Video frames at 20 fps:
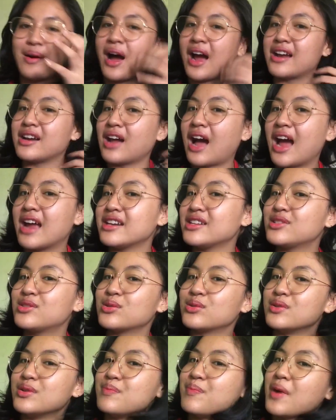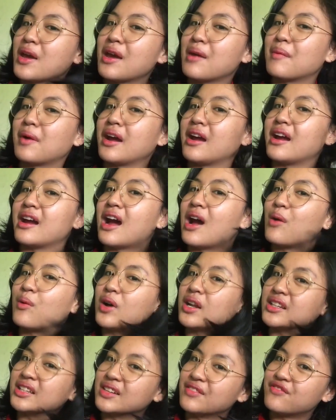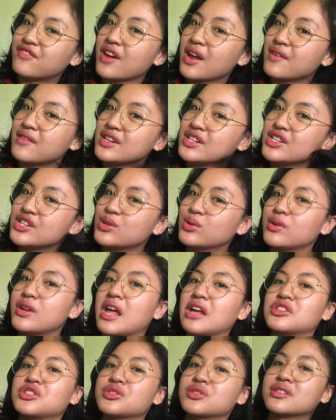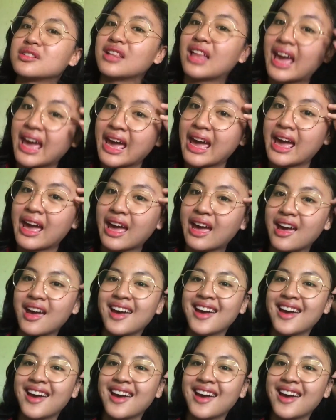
I, I need to repair my hair. I want a very new natural hair.